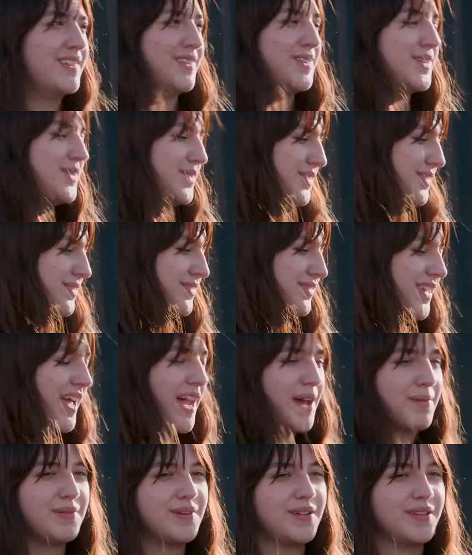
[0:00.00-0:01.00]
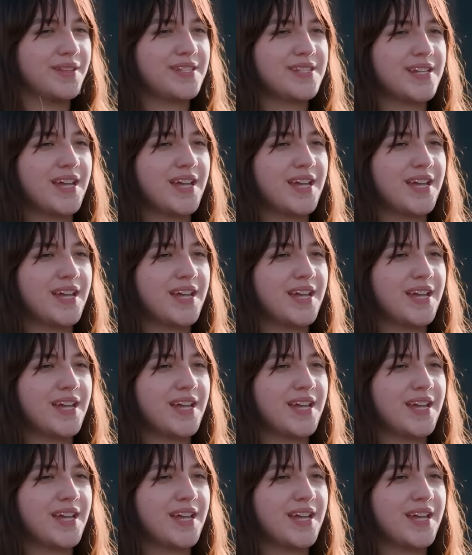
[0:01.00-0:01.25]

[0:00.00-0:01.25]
Those happen all the